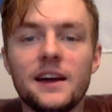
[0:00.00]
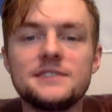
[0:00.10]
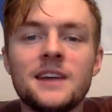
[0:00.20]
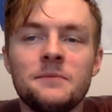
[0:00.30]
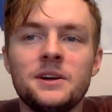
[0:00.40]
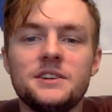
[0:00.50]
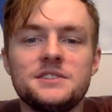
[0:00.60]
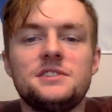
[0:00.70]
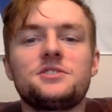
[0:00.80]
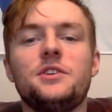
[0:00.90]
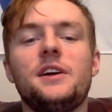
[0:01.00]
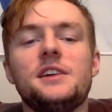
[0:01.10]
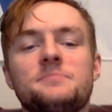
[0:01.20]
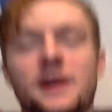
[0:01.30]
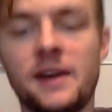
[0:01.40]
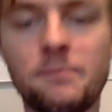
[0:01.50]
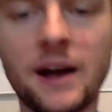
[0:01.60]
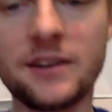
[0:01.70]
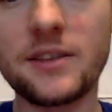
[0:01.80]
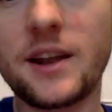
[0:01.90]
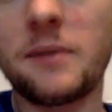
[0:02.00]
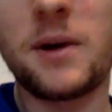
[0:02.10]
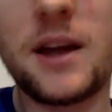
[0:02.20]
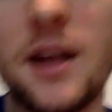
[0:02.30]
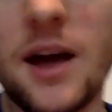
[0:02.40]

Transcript: Guys, Tom here just to show you guys my binder that I made.